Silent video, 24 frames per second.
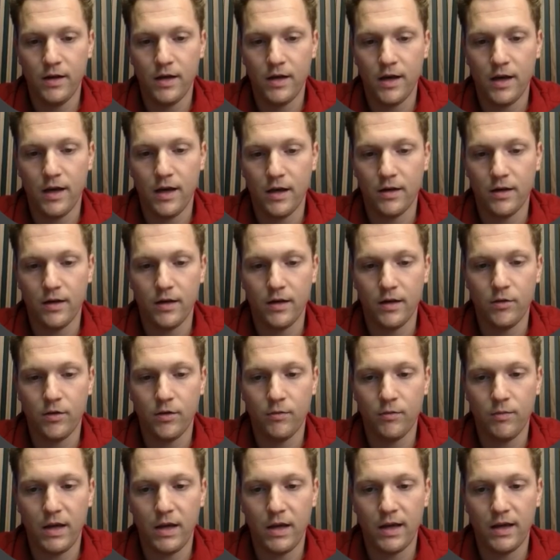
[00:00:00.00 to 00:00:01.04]
and you
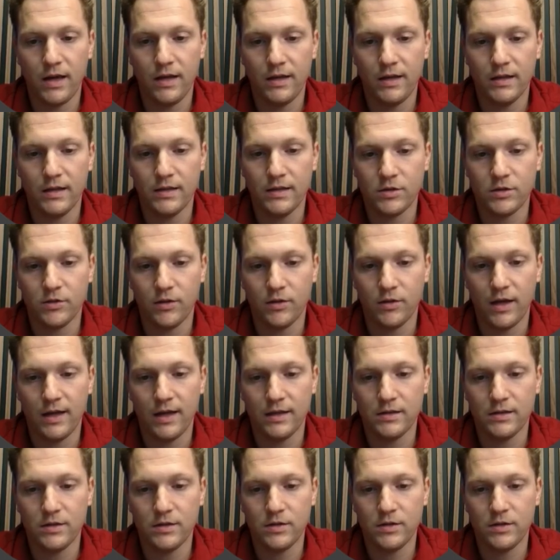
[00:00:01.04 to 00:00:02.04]
can make any additional edits